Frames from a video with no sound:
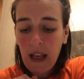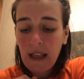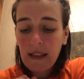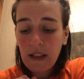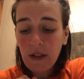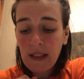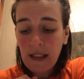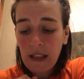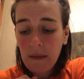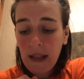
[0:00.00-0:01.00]
ductal
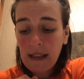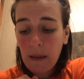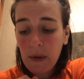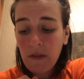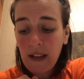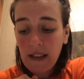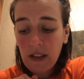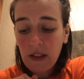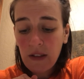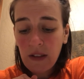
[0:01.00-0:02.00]
system and seminal
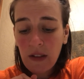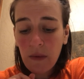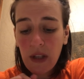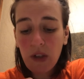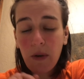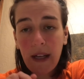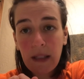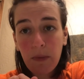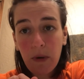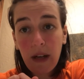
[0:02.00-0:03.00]
vesicles, where they
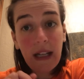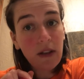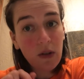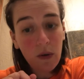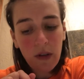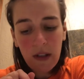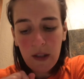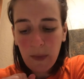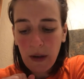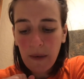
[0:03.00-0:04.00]
transport and store the
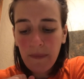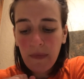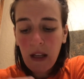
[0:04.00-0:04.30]
sperm,